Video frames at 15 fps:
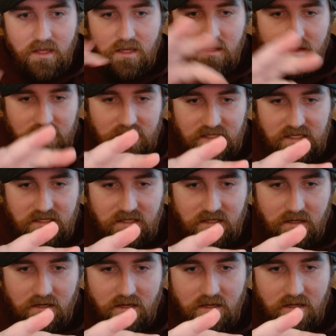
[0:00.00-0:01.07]
Like he
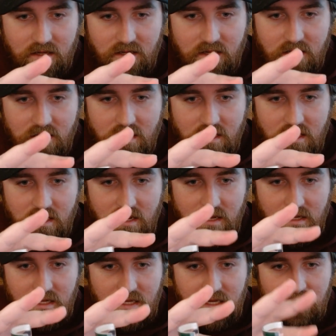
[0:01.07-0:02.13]
can
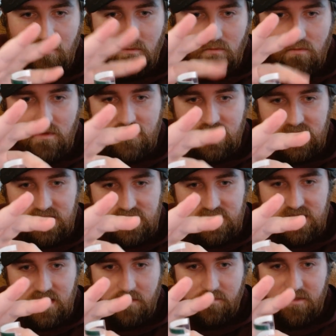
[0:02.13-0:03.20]
really
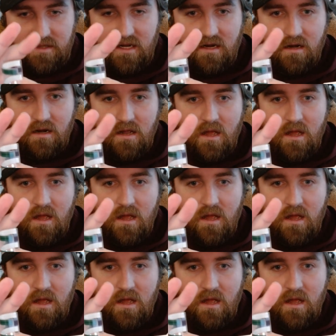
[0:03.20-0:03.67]
sit up in there,